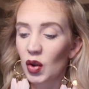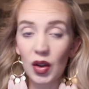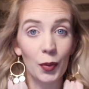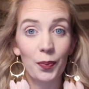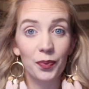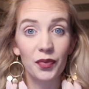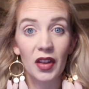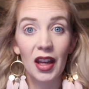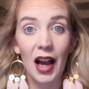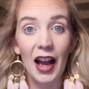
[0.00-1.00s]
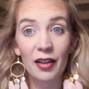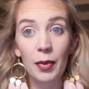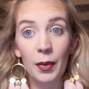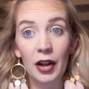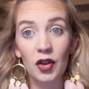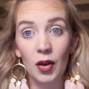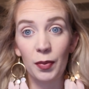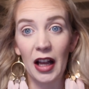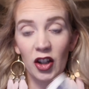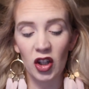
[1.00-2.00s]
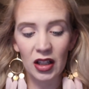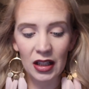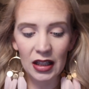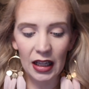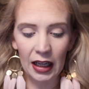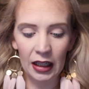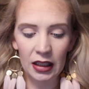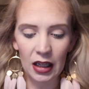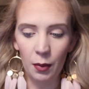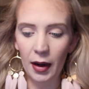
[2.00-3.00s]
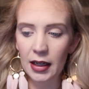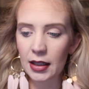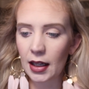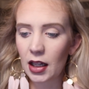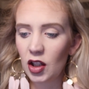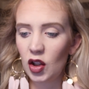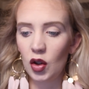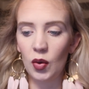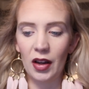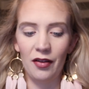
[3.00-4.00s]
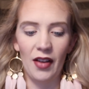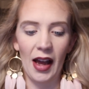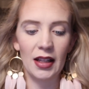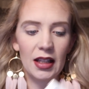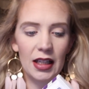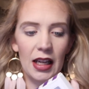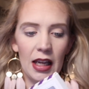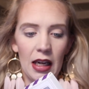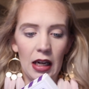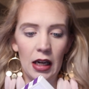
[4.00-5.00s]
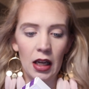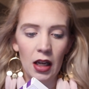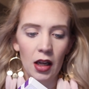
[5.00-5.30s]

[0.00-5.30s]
So I have been wearing strip lashes, and I decided to invest in